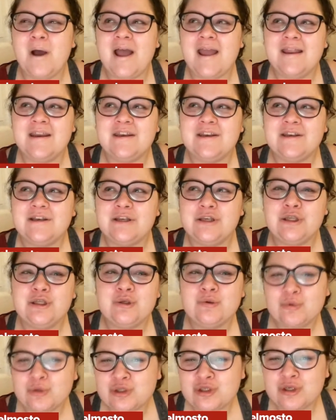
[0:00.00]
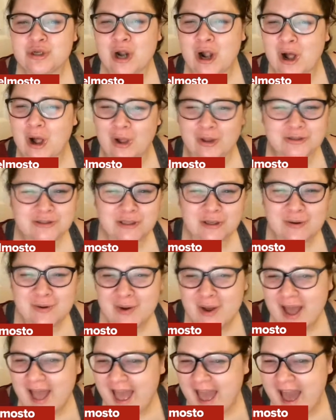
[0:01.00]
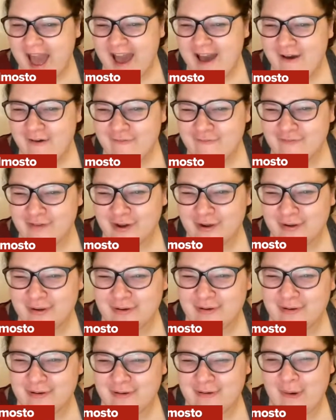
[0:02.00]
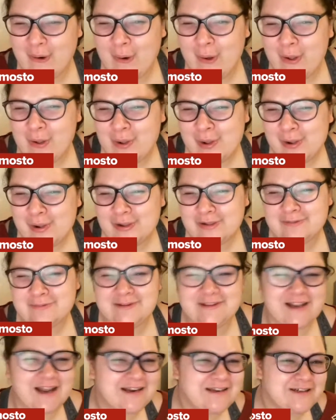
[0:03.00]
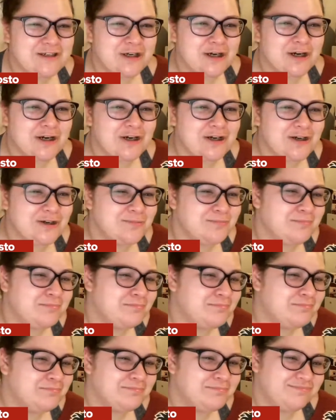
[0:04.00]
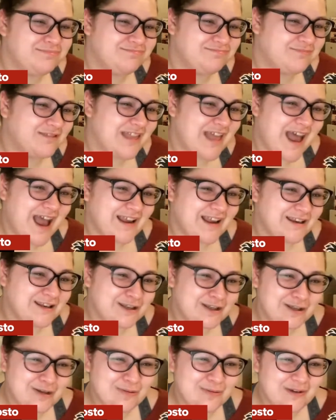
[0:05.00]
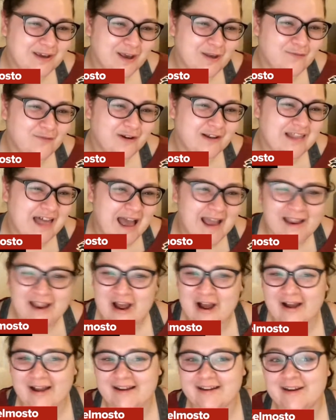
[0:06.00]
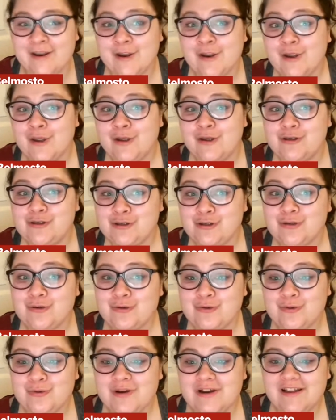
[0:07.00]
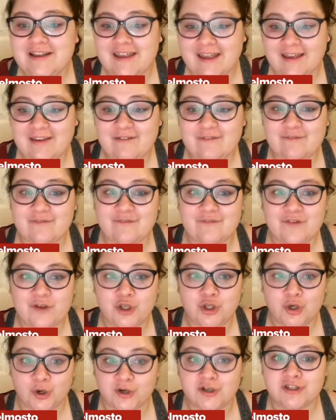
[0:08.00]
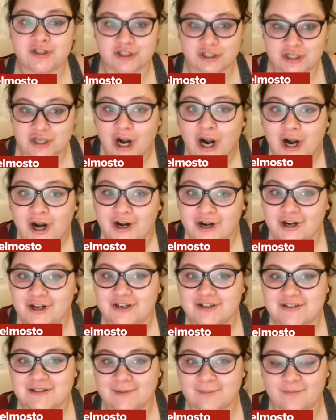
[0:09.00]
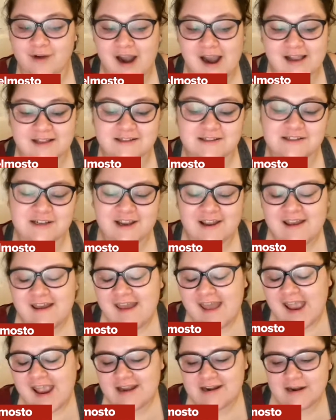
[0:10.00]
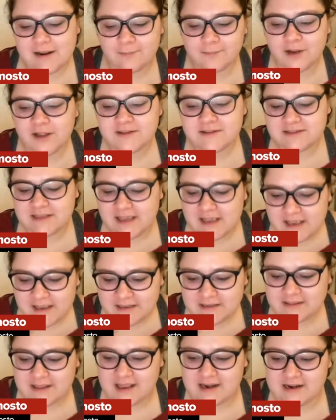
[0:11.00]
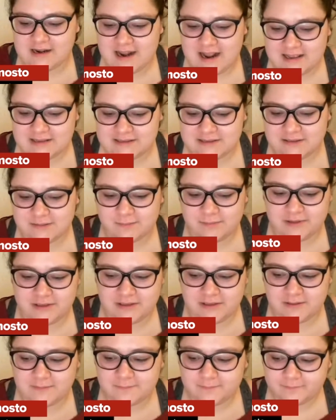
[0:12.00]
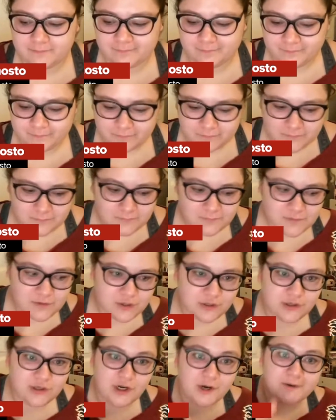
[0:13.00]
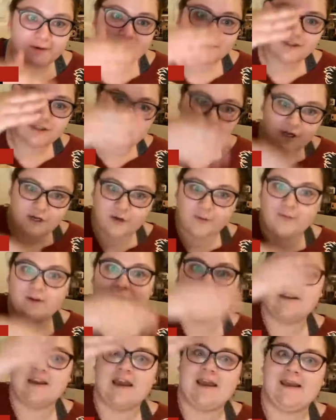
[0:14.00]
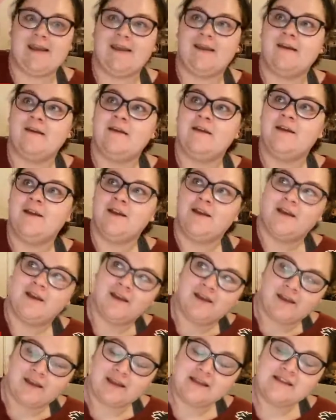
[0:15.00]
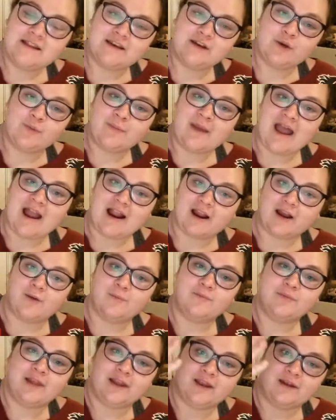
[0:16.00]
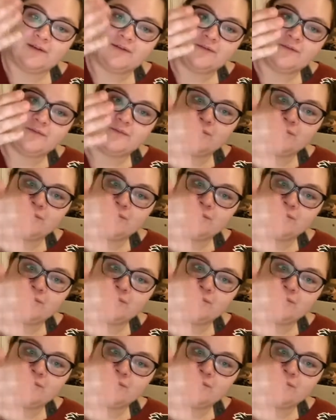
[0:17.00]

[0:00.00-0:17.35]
but you should also have a goaltender that you can rely on to give your starter some rest. And I'm not saying that it has to be, you know, your starter one day and then your backup like